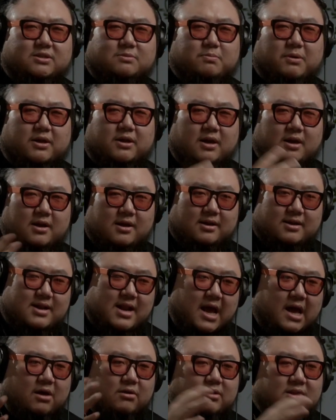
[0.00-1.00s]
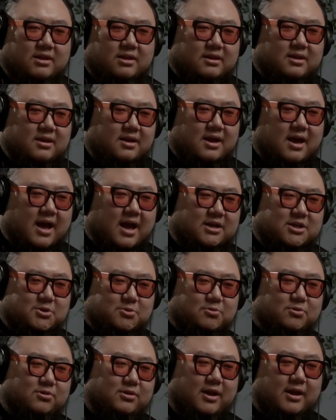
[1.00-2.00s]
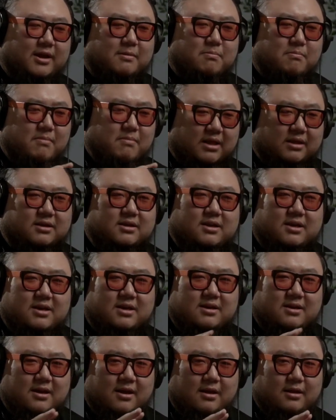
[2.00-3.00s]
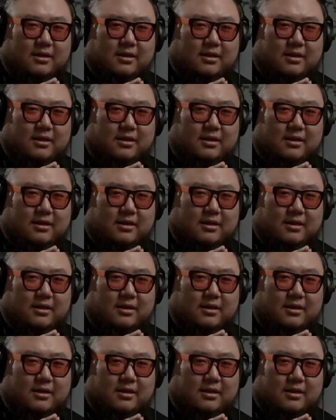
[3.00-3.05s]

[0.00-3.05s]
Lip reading: But now that the actual, like, melody,